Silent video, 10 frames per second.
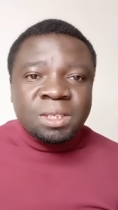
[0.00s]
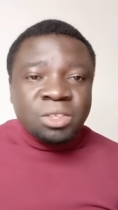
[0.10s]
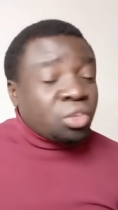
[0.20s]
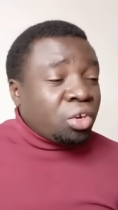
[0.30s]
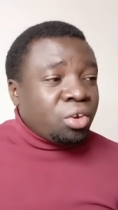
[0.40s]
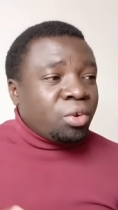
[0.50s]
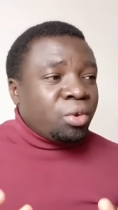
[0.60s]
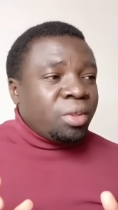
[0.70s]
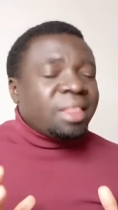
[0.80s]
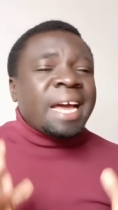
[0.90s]

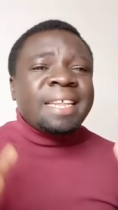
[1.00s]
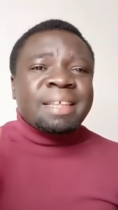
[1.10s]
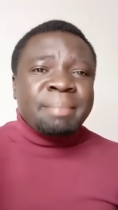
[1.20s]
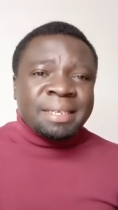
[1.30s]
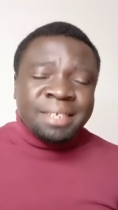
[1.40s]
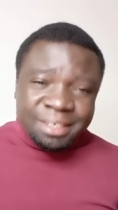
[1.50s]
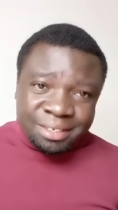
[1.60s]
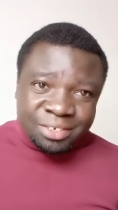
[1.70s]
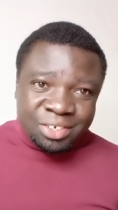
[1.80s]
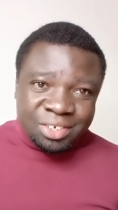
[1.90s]
So that is the
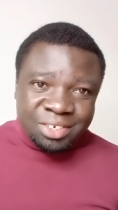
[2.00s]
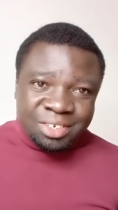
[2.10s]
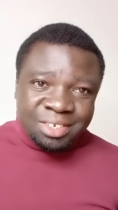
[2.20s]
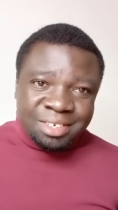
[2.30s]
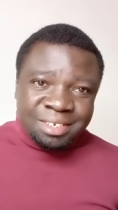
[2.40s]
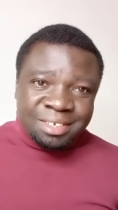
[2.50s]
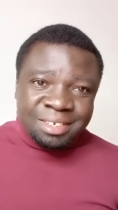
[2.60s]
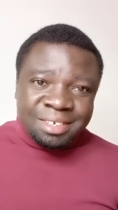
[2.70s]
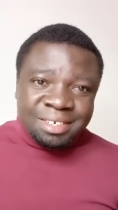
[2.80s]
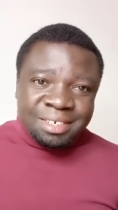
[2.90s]
message.
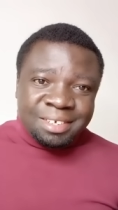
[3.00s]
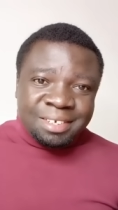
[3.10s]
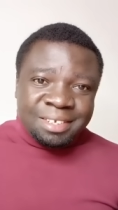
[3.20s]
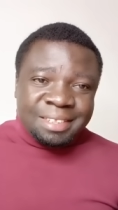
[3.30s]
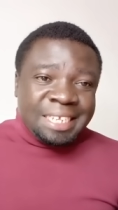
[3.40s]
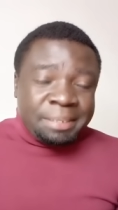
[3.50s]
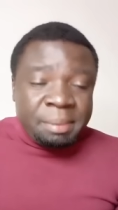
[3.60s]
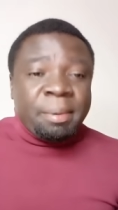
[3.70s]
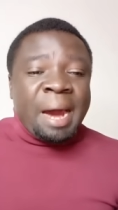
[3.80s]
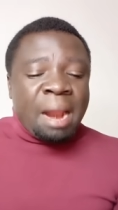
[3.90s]
These
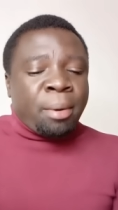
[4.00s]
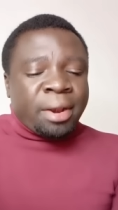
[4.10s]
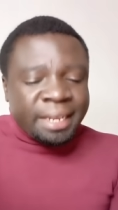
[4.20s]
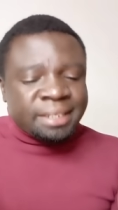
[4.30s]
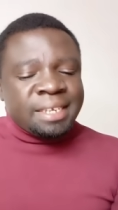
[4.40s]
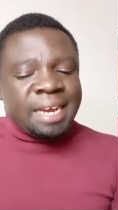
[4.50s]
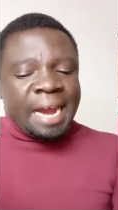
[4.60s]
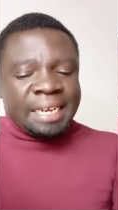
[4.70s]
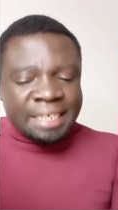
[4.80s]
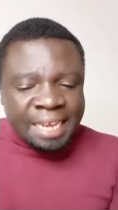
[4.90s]
people are protesting
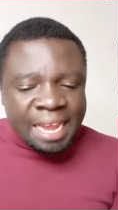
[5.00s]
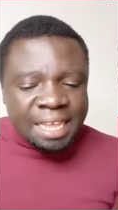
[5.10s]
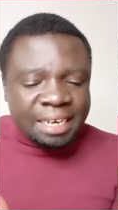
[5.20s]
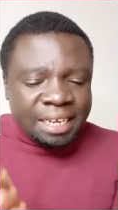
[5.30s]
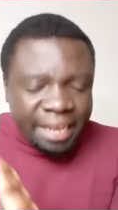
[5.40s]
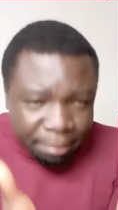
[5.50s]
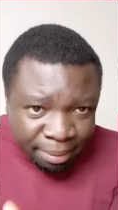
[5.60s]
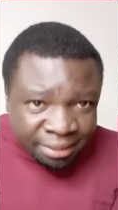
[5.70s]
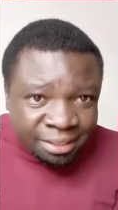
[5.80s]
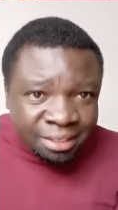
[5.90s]
at Kenyan
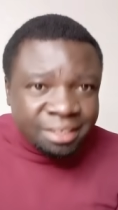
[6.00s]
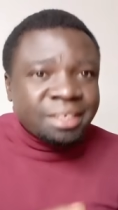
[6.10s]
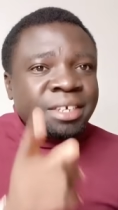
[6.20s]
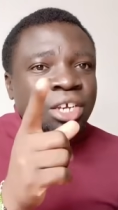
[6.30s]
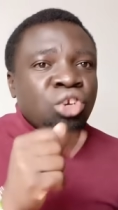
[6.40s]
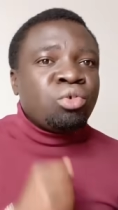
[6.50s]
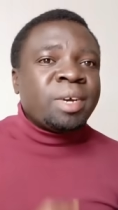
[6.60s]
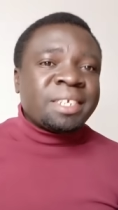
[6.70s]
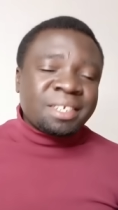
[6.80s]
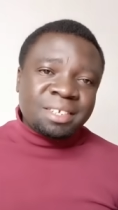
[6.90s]
embassy in U
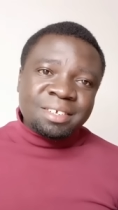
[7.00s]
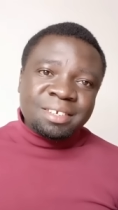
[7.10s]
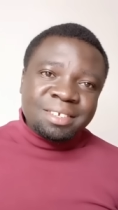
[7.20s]
S